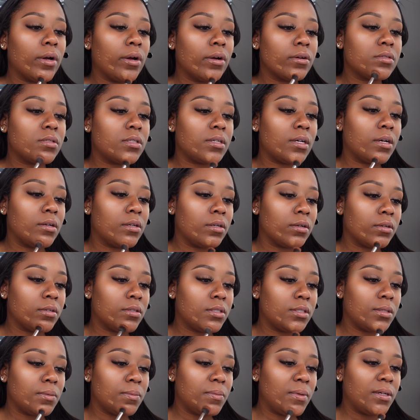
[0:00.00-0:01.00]
your
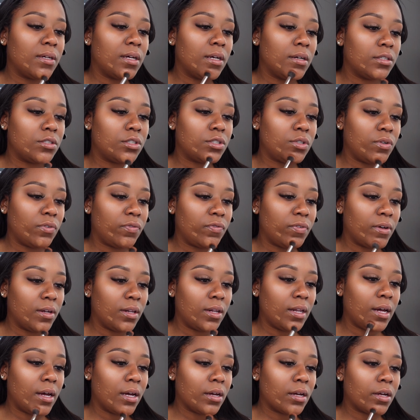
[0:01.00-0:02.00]
standards because you feel
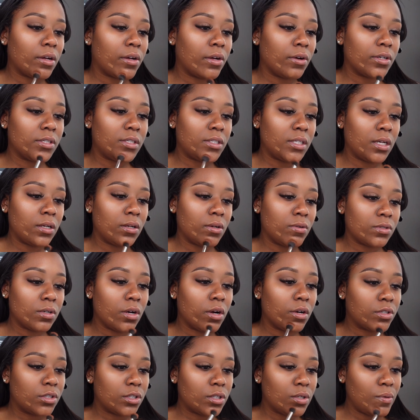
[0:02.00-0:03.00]
like your standards
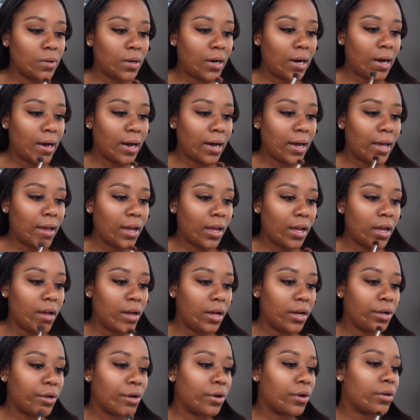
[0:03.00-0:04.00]
are too high
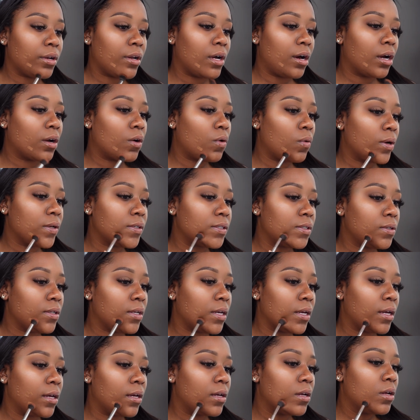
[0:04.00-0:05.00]
and you're not going to
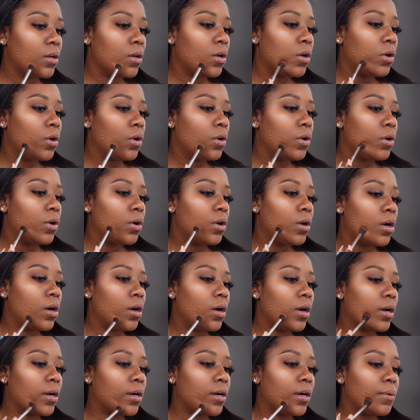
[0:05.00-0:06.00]
get
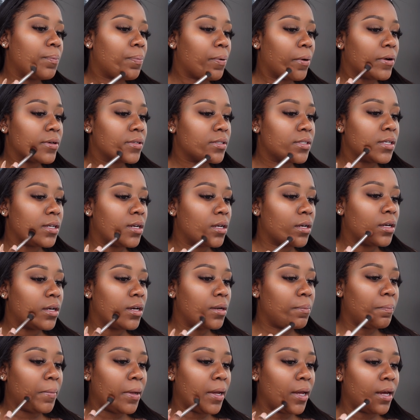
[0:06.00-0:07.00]
a good person, a
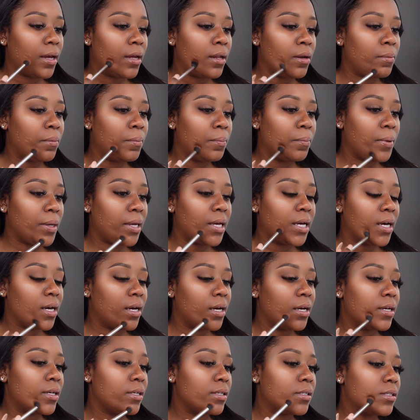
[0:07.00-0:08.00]
good man,
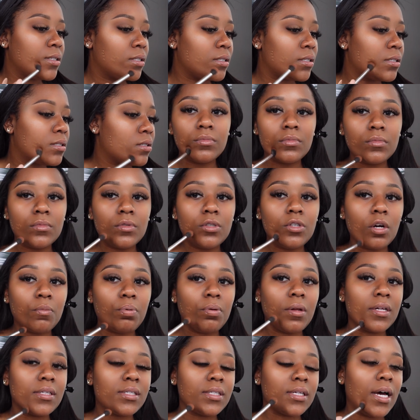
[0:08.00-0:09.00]
because you're
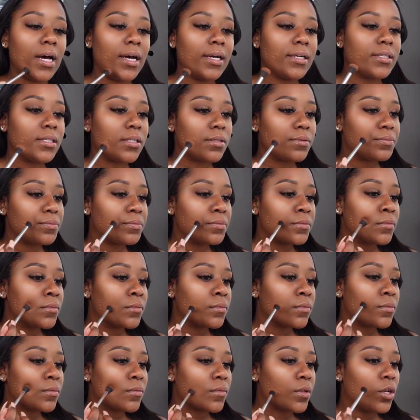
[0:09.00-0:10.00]
plus size.
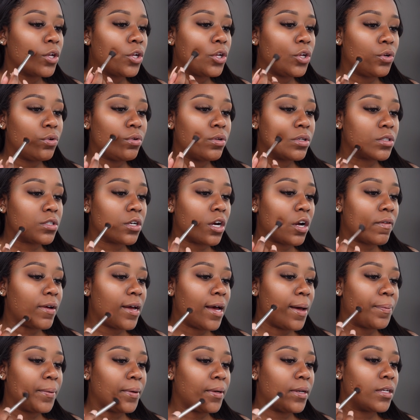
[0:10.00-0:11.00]
You deserve
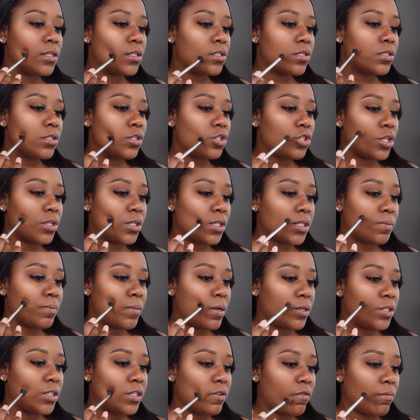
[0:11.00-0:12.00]
happiness just as
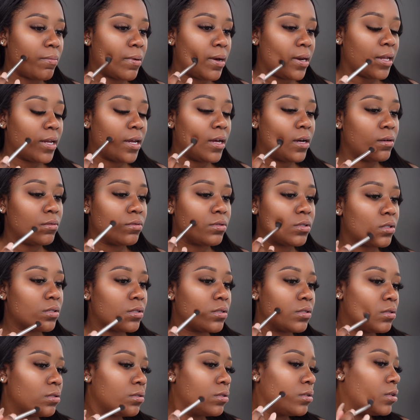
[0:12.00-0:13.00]
much as everybody
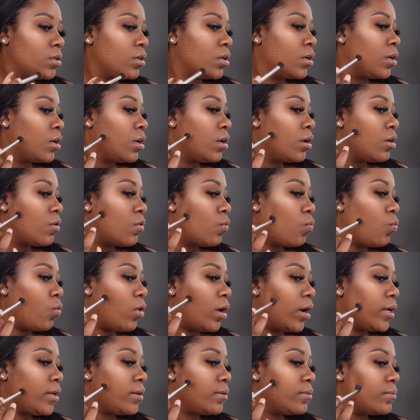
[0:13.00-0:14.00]
else.
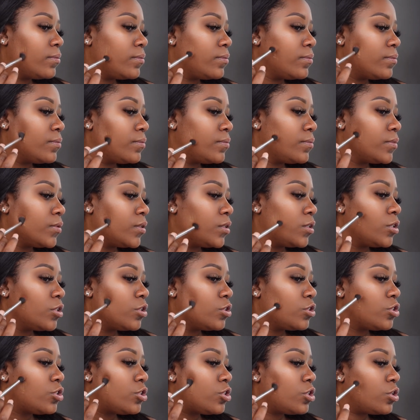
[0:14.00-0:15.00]
One.
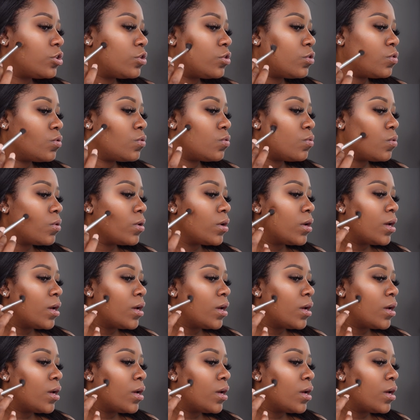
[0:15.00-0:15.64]
Two,